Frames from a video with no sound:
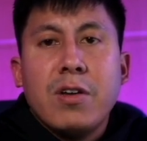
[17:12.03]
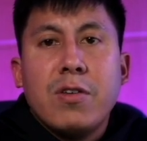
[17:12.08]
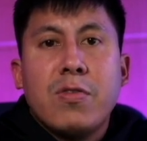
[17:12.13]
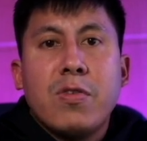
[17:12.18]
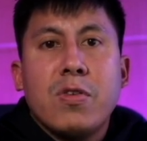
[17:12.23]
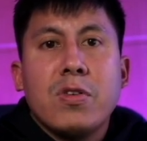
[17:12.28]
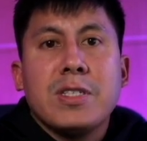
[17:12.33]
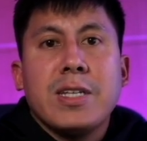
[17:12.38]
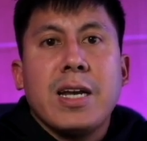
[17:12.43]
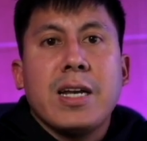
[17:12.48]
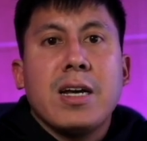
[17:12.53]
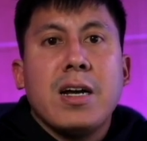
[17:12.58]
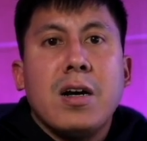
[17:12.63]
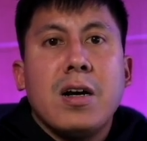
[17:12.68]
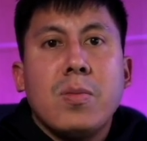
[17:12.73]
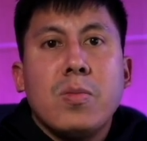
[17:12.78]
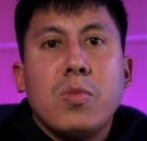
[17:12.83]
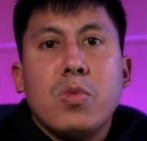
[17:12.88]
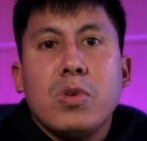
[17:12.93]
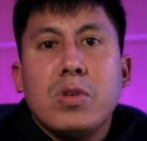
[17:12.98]
First that
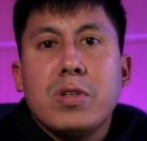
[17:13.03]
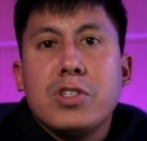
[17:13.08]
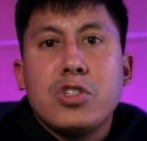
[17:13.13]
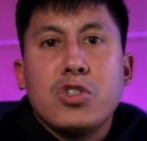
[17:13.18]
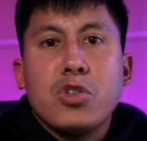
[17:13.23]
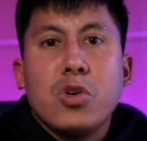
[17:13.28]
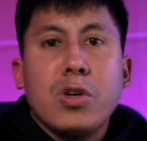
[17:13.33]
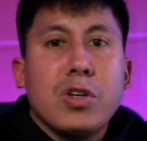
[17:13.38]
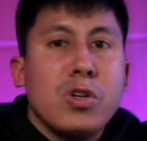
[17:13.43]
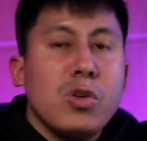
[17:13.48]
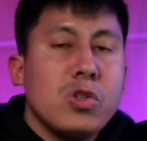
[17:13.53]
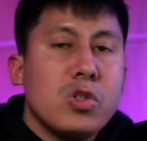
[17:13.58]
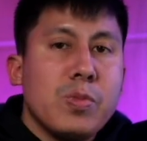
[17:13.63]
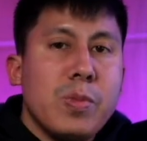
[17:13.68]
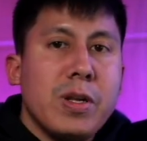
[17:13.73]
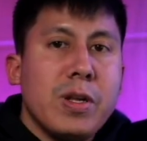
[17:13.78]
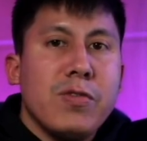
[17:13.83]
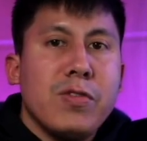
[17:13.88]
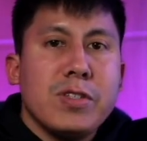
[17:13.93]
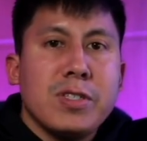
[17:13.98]
come will enjoy huge
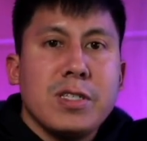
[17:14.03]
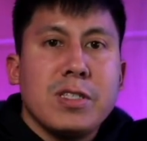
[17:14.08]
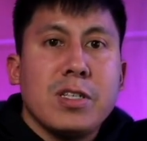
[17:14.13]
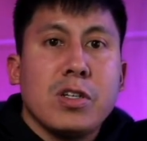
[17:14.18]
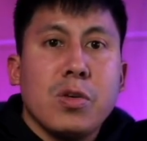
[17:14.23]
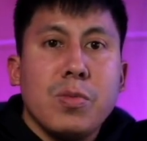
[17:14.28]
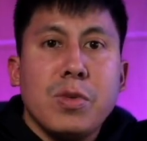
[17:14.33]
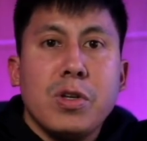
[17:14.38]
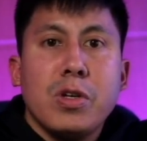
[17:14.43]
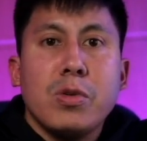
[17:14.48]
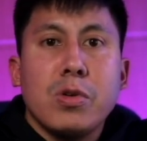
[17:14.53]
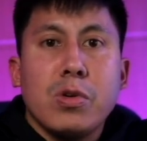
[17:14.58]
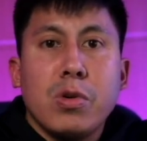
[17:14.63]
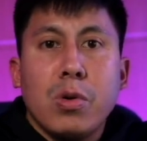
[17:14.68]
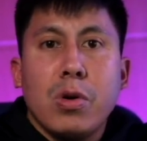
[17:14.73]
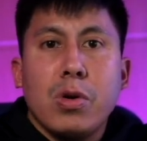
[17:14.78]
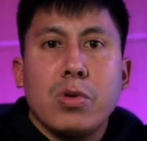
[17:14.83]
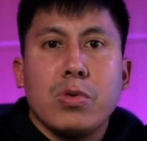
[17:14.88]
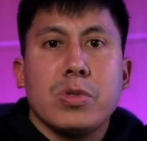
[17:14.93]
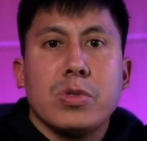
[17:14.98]
benefits as the community
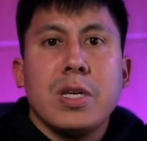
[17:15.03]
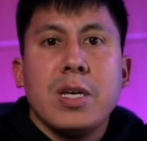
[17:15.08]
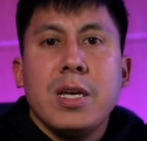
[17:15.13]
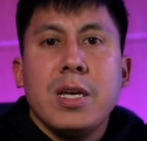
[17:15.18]
grows.